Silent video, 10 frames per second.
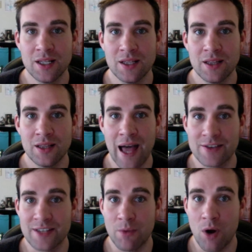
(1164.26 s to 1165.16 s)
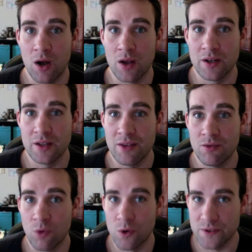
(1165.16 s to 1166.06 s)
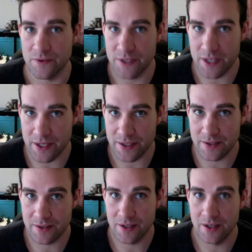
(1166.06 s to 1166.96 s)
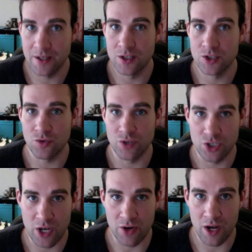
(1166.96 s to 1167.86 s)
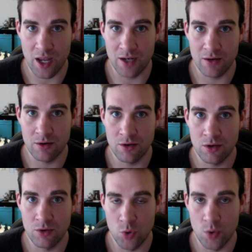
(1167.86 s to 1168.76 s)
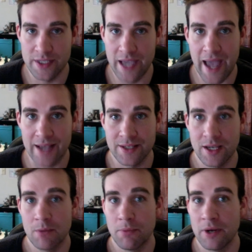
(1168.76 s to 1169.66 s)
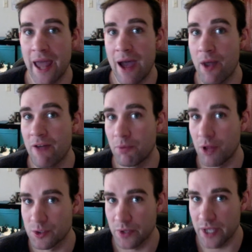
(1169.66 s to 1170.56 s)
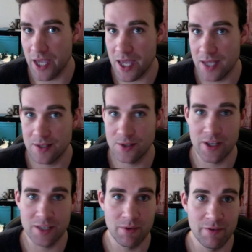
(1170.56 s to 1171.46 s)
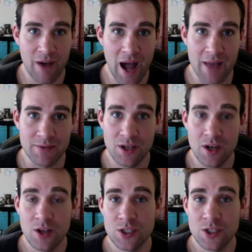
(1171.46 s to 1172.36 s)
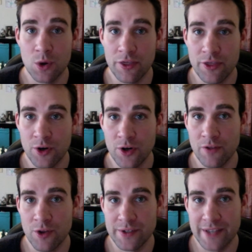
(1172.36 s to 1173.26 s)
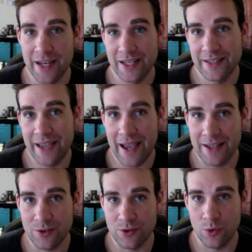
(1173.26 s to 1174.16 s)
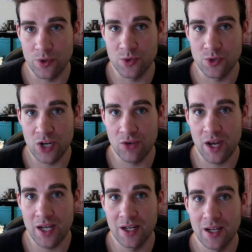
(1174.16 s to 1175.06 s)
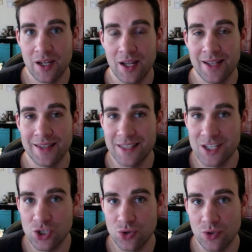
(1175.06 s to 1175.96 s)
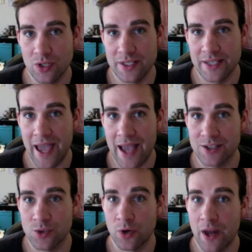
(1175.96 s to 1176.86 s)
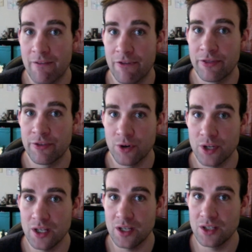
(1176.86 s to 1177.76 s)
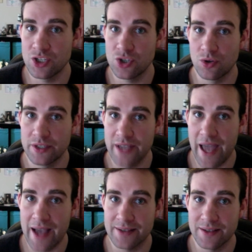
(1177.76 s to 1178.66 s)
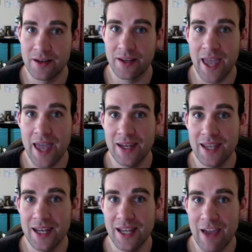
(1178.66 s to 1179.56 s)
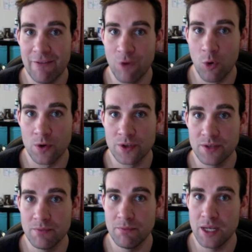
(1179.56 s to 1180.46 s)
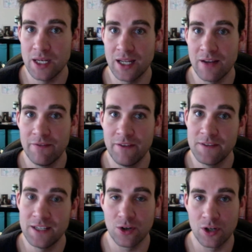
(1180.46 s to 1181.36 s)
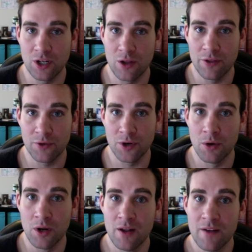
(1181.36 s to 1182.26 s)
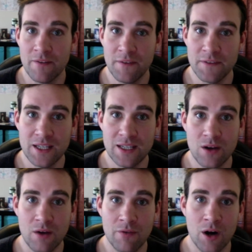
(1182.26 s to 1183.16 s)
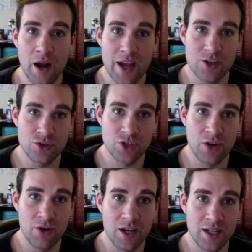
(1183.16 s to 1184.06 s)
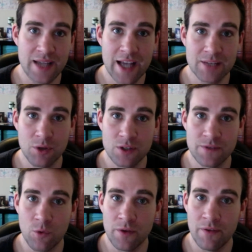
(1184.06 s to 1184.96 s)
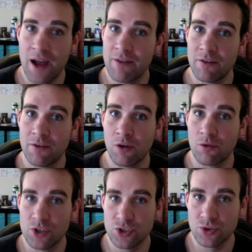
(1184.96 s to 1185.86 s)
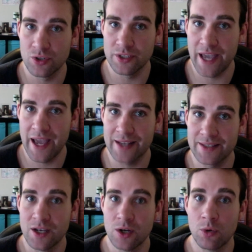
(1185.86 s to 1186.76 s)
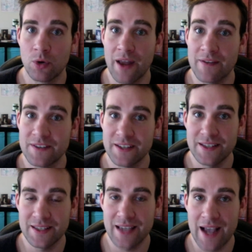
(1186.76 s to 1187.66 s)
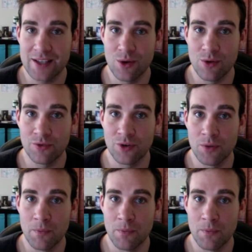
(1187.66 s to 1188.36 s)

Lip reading: allows them on rolls of 6 to regenerate new attacks. But now we have a +1 to hit, so that's going to be 5s. So a third of those 90 attacks are going to generate additional attacks. So we're going to have 30 additional attacks, again, hitting at 4s, meaning 15 are going to go through. 15 of our extra generated attacks plus 45 of our original attacks, we're going to have 60 attacks go through.